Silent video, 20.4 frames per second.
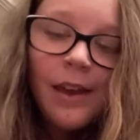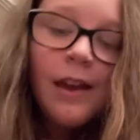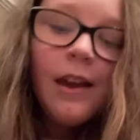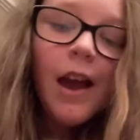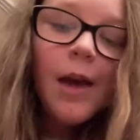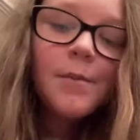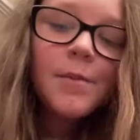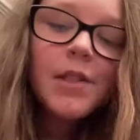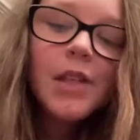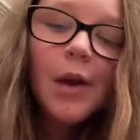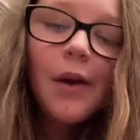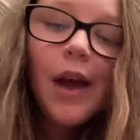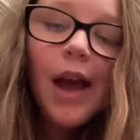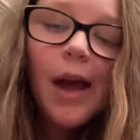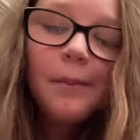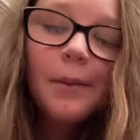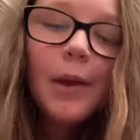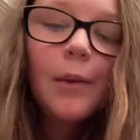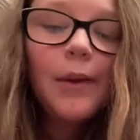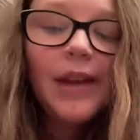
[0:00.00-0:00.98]
I'm so
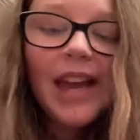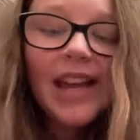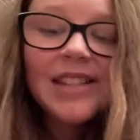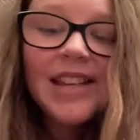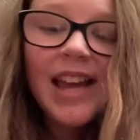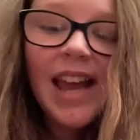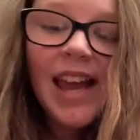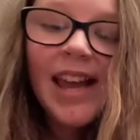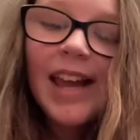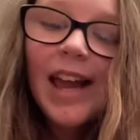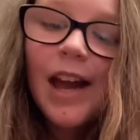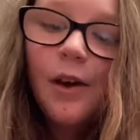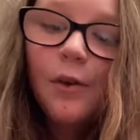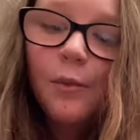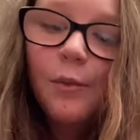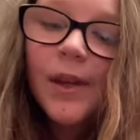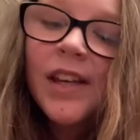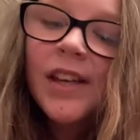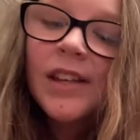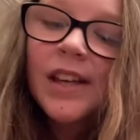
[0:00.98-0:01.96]
happy we get to hang out.
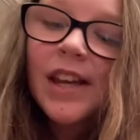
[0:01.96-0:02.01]
We can